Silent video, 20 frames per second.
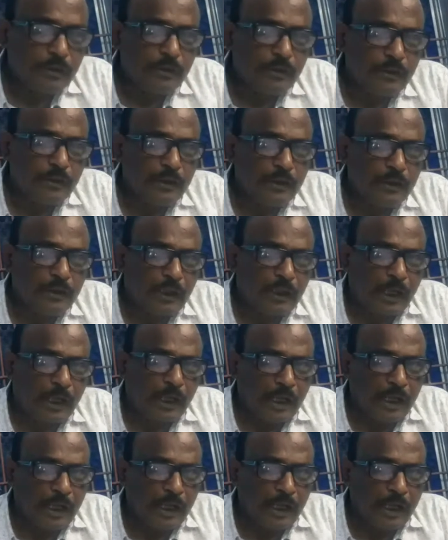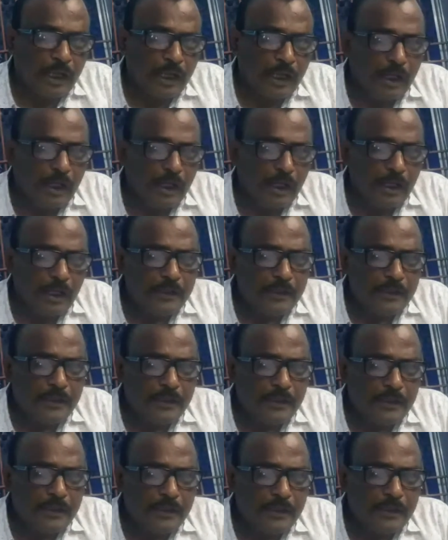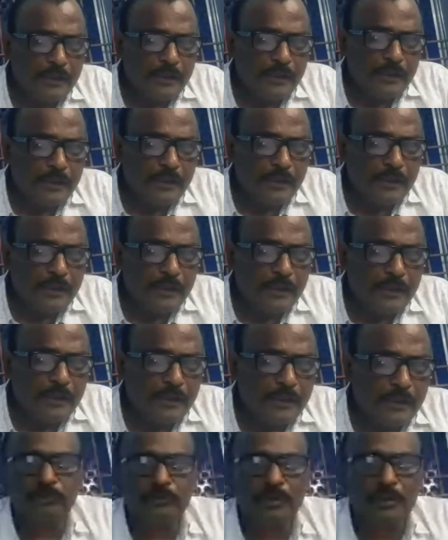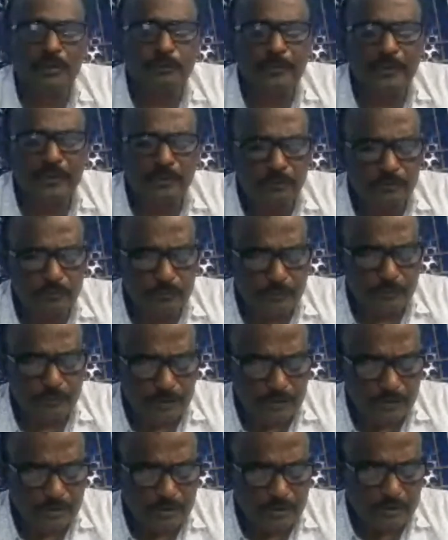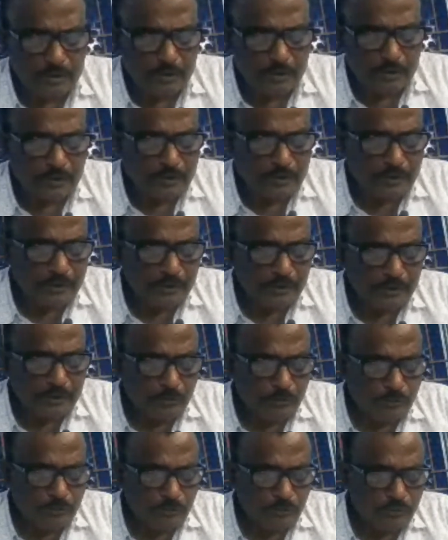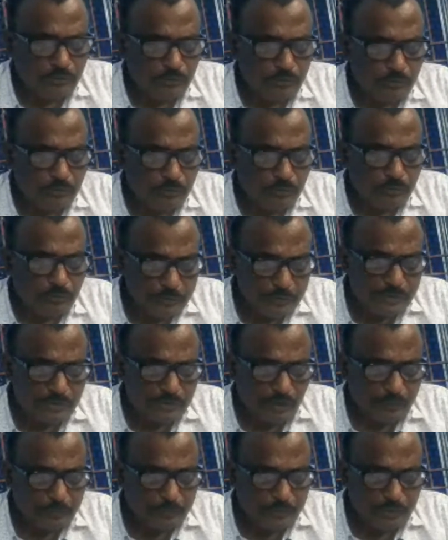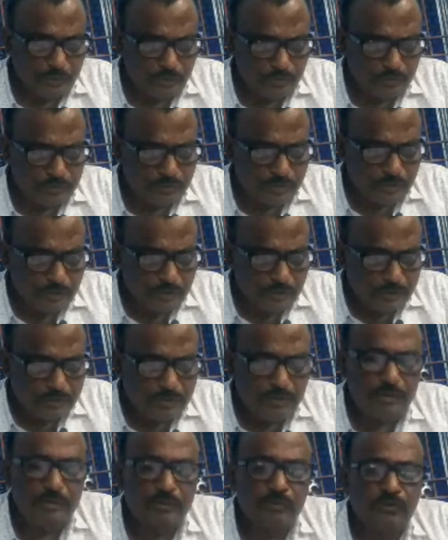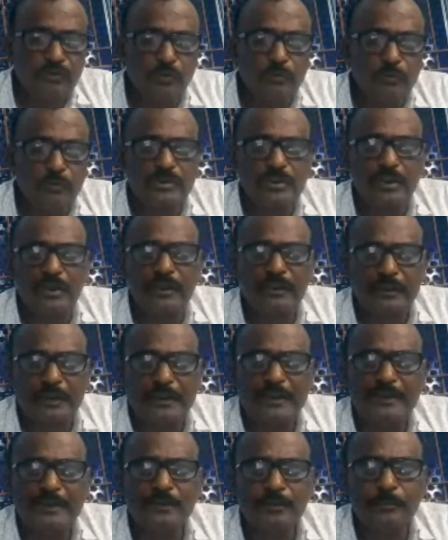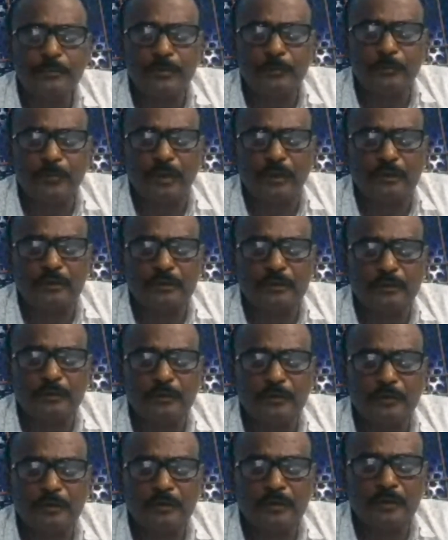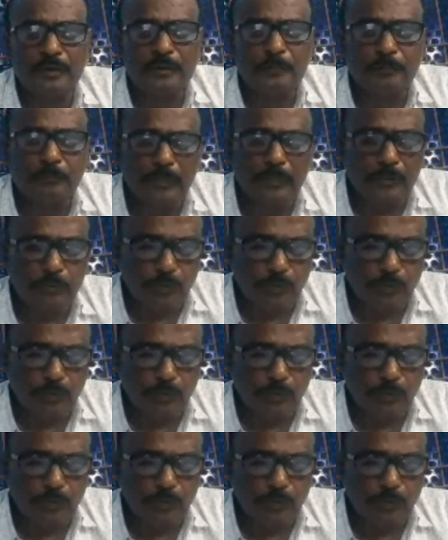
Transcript: an animal kills a person, it may not be a homicide, because here the homicide killing of a man by one